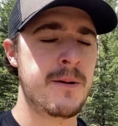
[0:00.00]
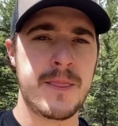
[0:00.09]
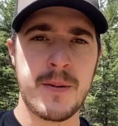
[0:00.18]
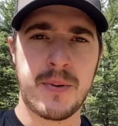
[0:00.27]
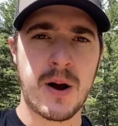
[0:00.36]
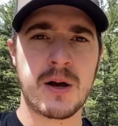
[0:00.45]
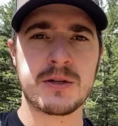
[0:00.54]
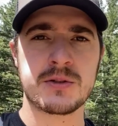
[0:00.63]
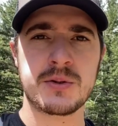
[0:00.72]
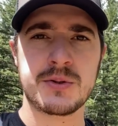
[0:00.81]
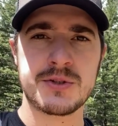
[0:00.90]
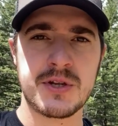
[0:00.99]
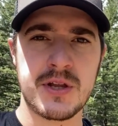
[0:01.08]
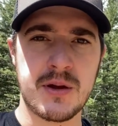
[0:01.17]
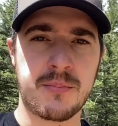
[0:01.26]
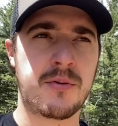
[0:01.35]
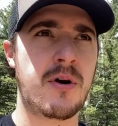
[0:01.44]
the apostles and the
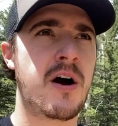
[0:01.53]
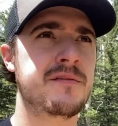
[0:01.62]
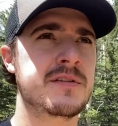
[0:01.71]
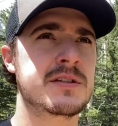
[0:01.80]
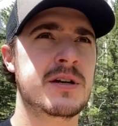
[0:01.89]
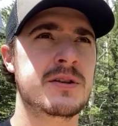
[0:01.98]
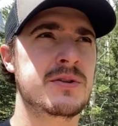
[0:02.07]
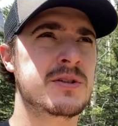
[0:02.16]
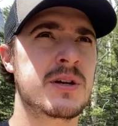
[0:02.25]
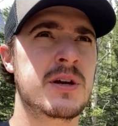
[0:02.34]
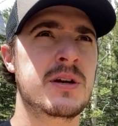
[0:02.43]
prophets, on those